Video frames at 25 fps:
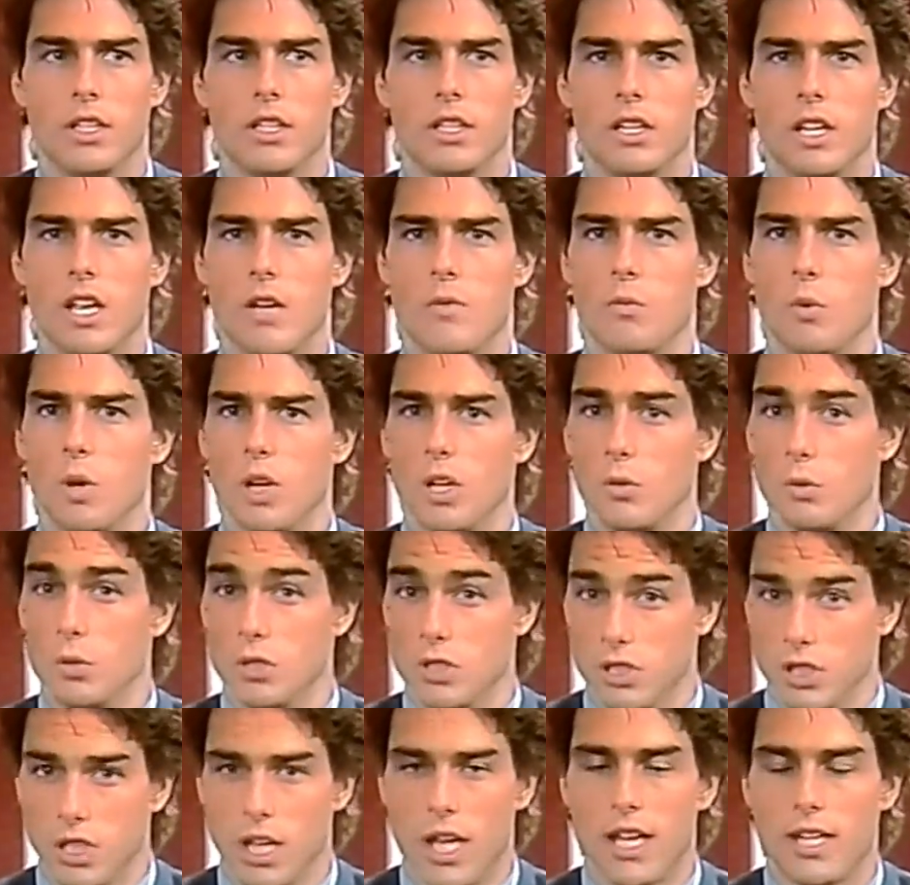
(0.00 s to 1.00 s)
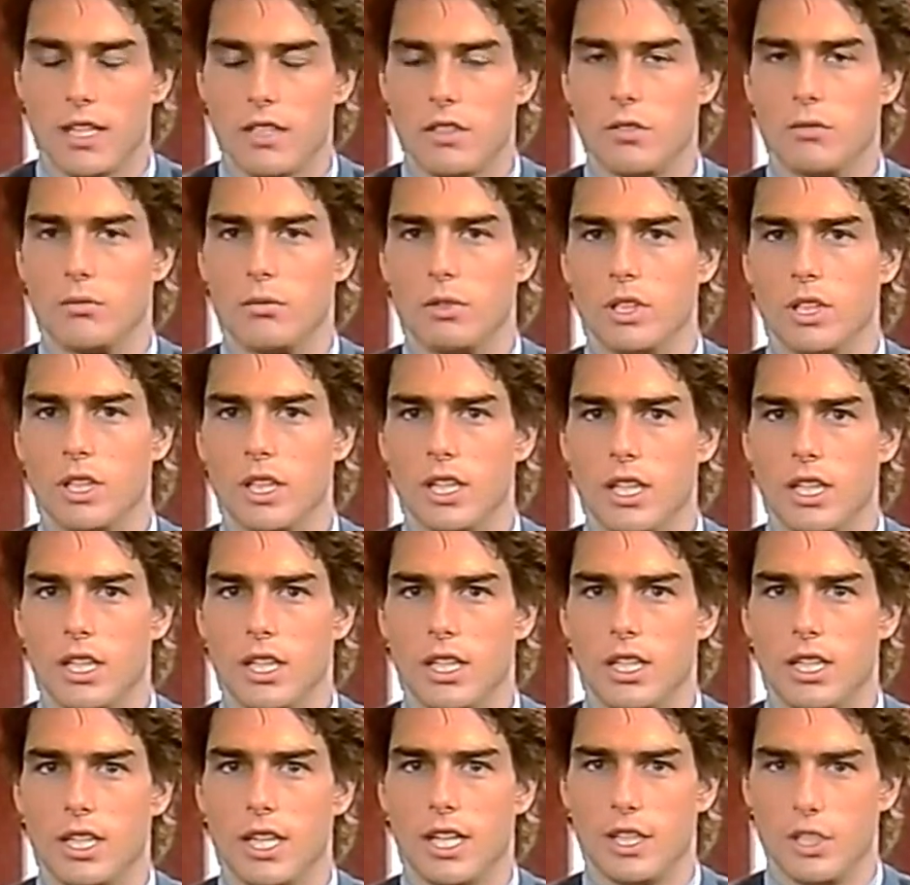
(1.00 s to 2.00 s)
and what it was like, to really
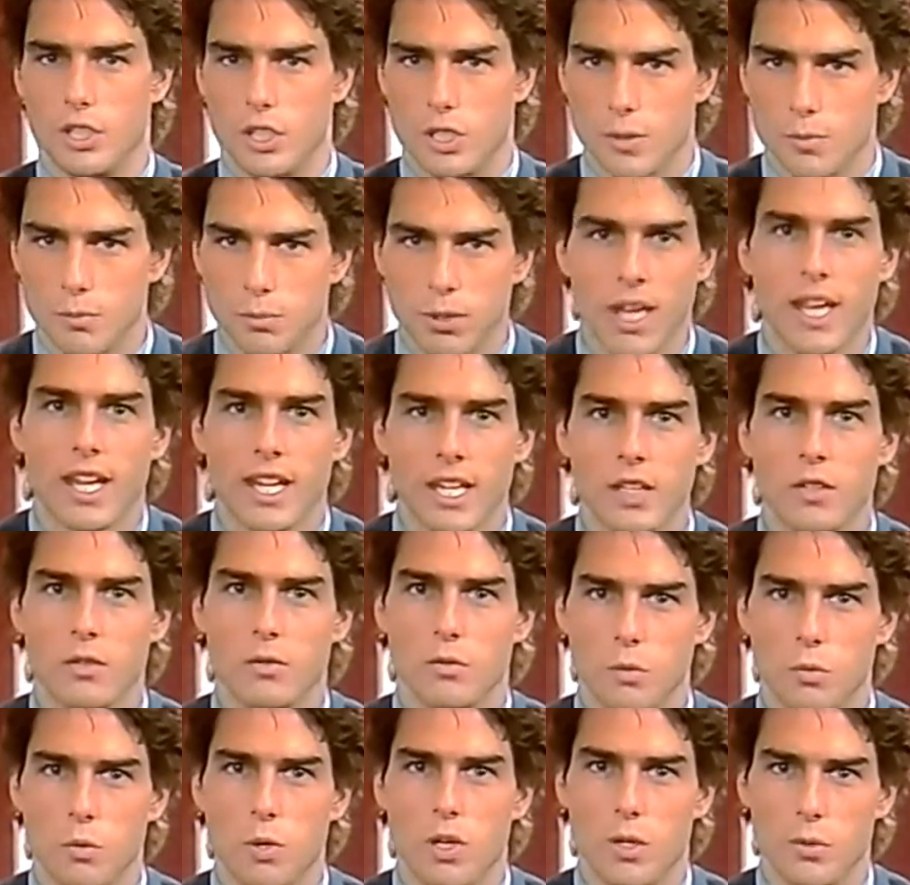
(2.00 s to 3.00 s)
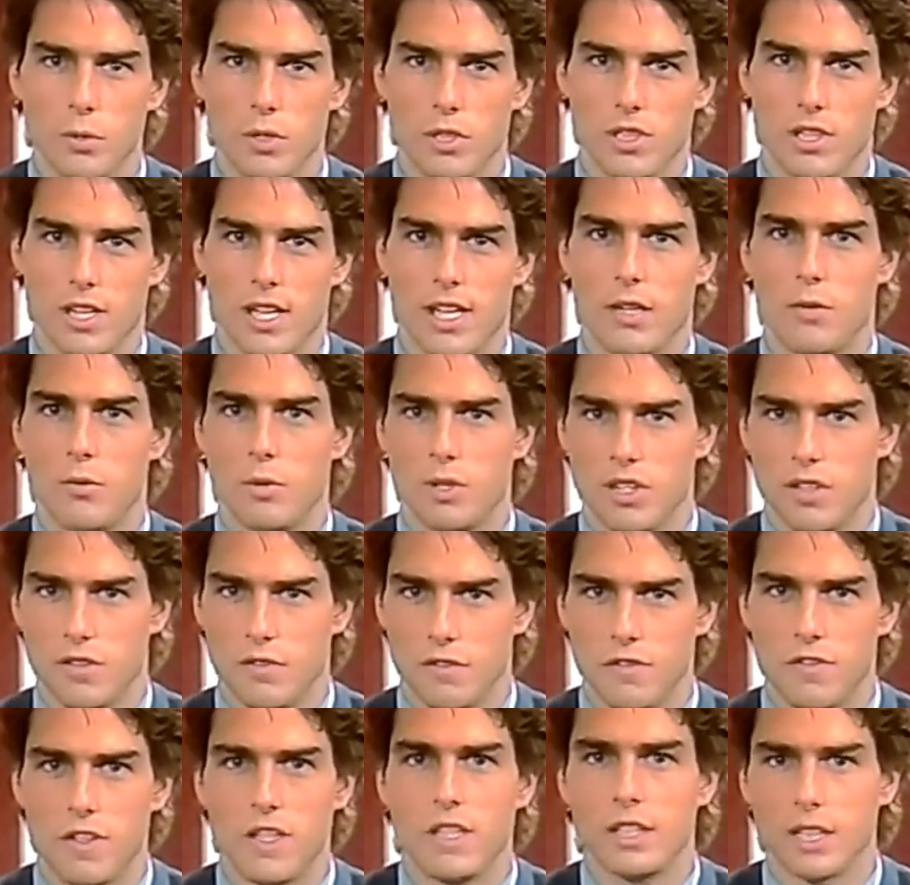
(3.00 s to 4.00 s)
explain what it was like, what the
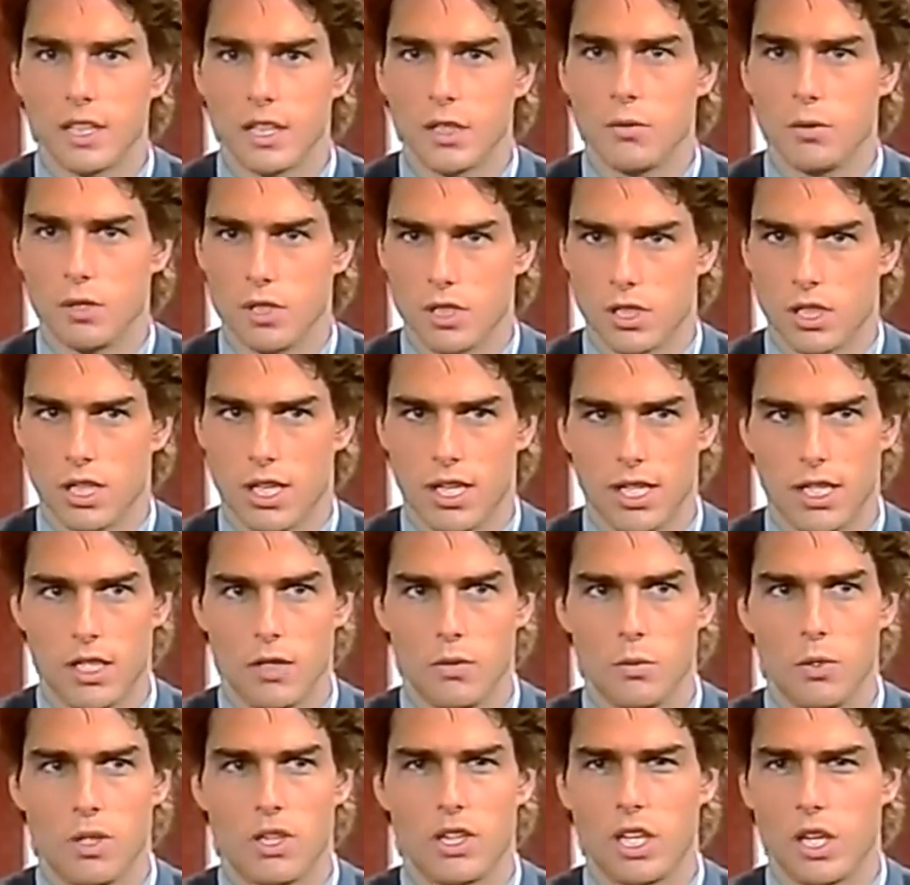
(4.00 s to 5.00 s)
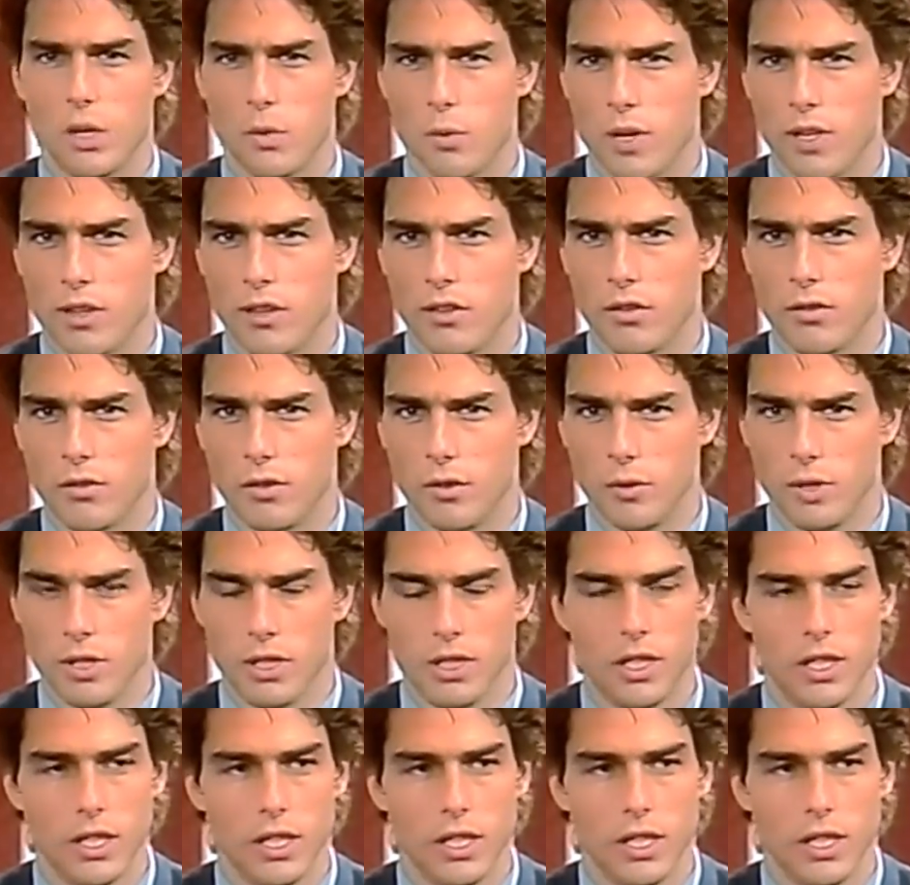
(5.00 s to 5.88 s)
feeling was like, and what they went through. And